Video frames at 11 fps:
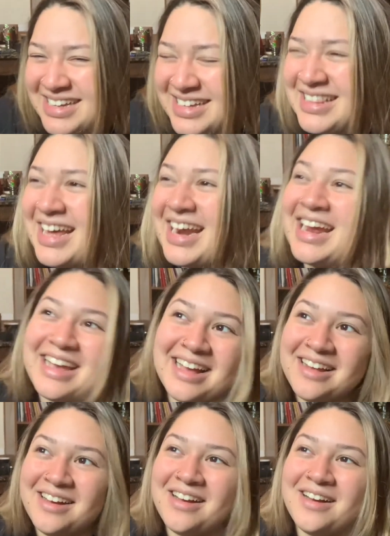that I cut
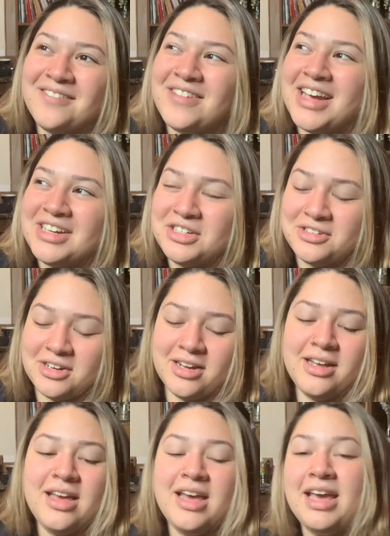off extra,
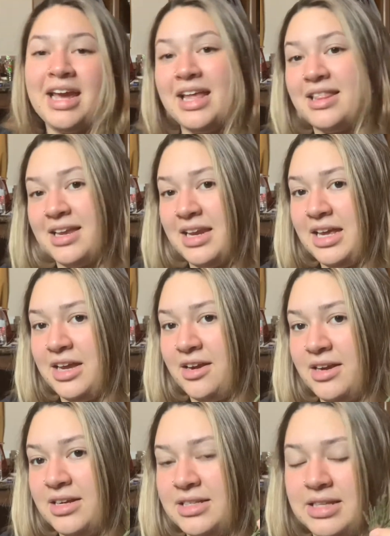and then here
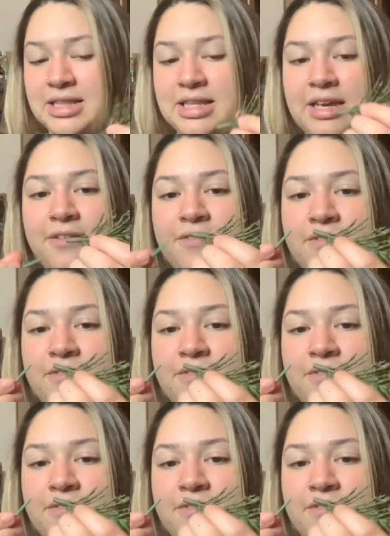is the leaf,